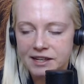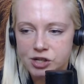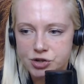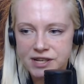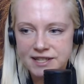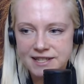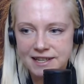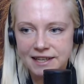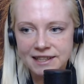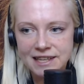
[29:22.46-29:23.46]

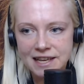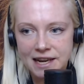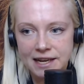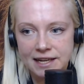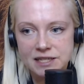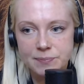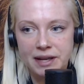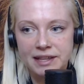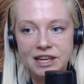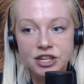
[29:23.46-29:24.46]
intrinsic need and
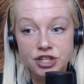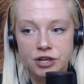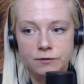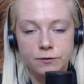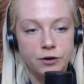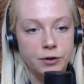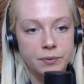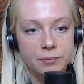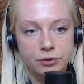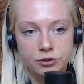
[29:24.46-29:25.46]
expectation for
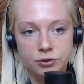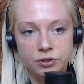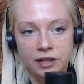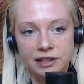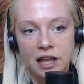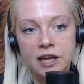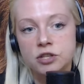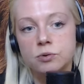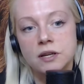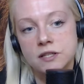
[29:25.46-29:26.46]
people to not lie
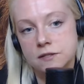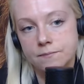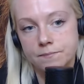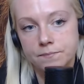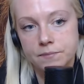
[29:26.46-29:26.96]
to us.